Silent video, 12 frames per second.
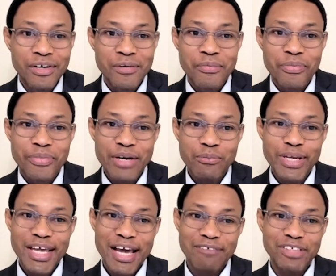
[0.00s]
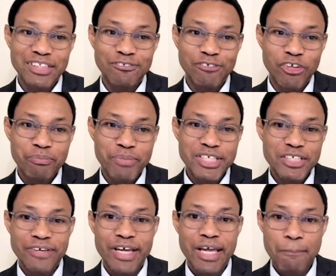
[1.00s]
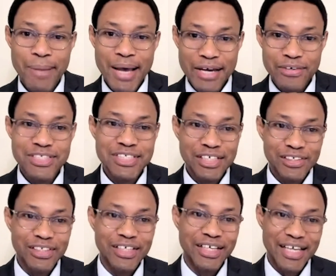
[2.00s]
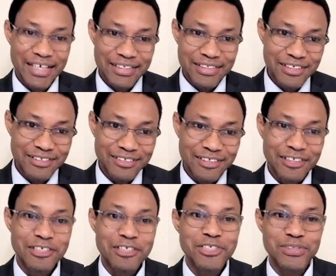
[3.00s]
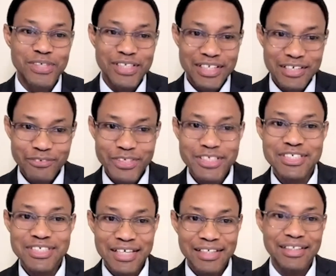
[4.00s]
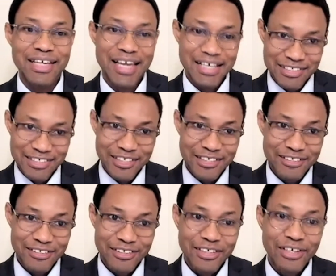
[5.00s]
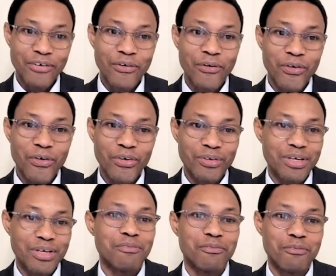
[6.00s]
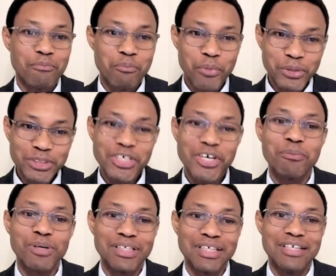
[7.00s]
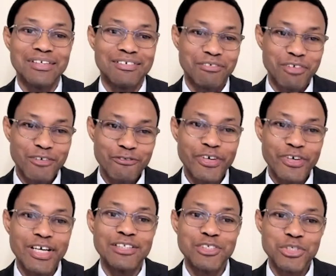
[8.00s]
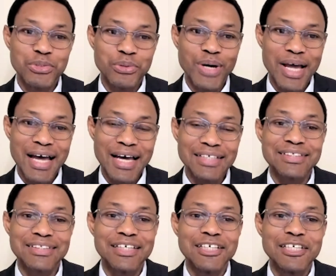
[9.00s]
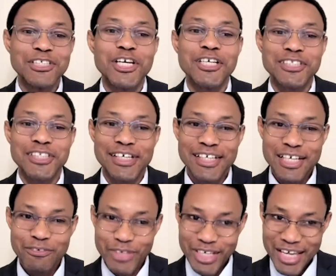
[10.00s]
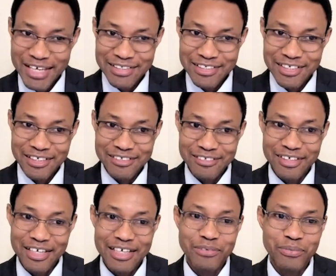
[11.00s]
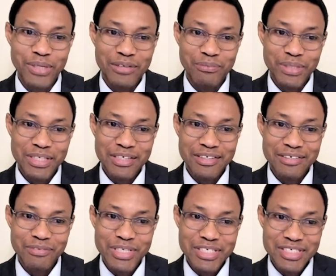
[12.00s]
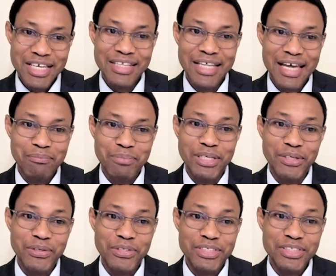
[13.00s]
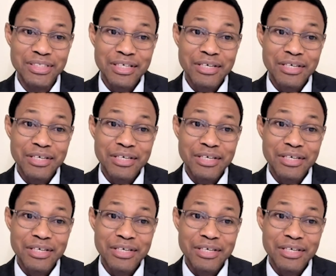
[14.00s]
then we have the development of a hepatocellular cancer, so a liver cell cancer, or most commonly referred to as just a liver cancer. And we say that because